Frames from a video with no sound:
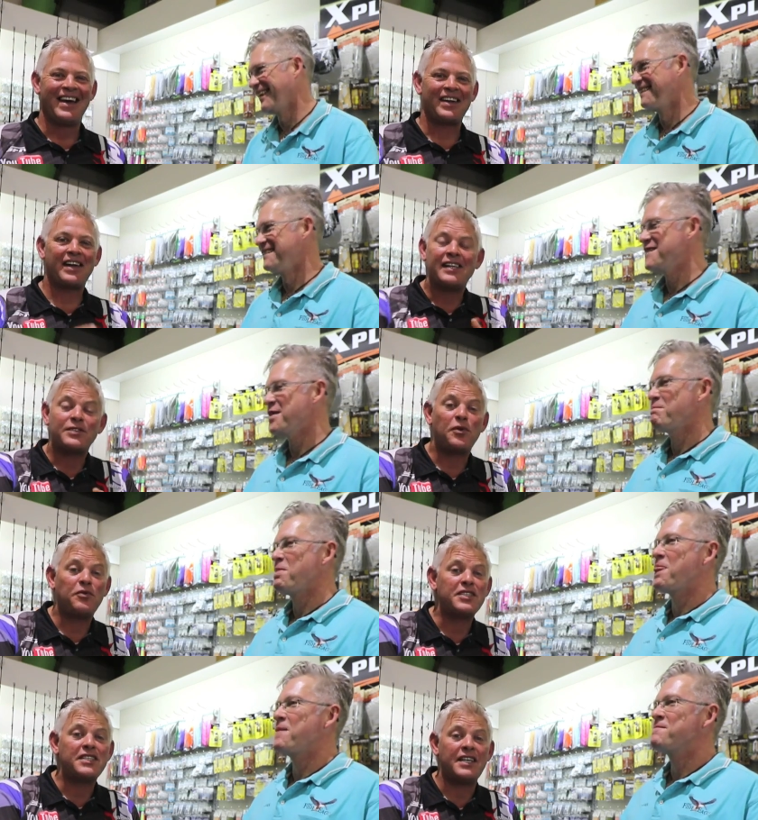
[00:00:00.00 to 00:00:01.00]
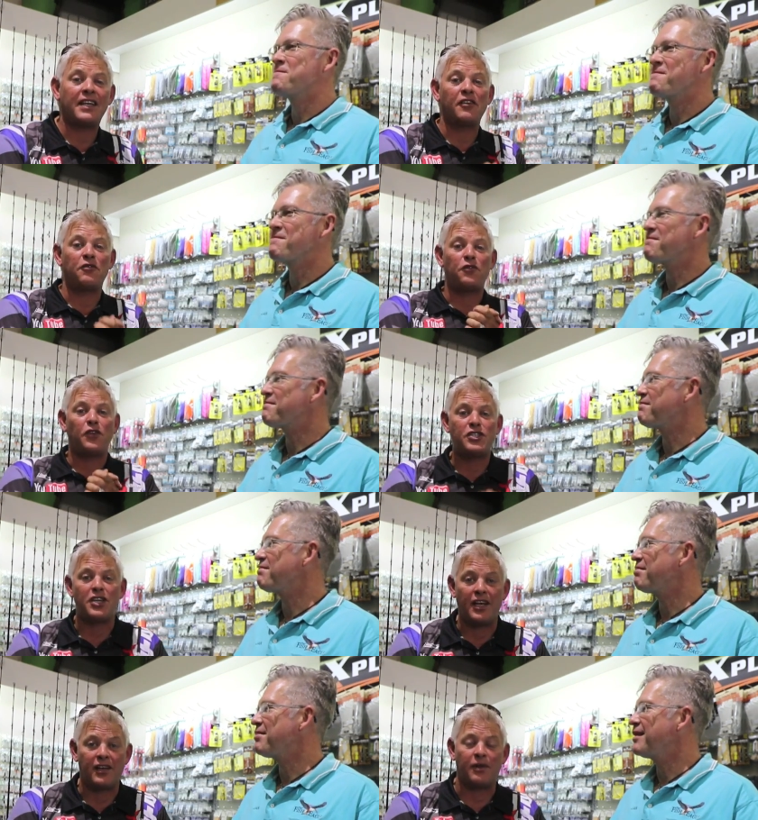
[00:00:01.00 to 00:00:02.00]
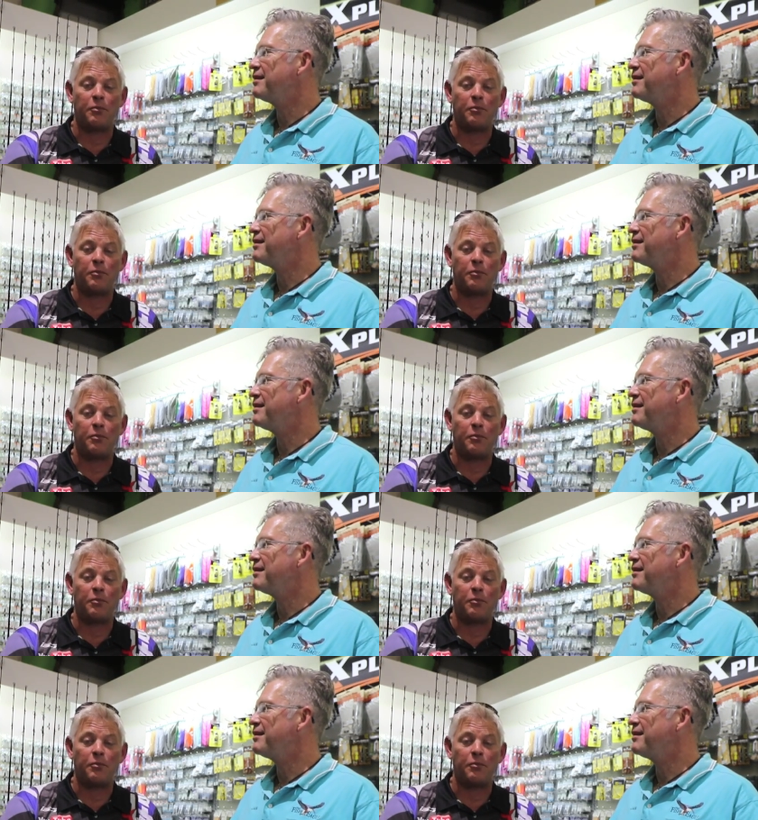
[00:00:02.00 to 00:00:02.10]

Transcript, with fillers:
Speaker 1: hey guys, we're visiting the Fish Eagle in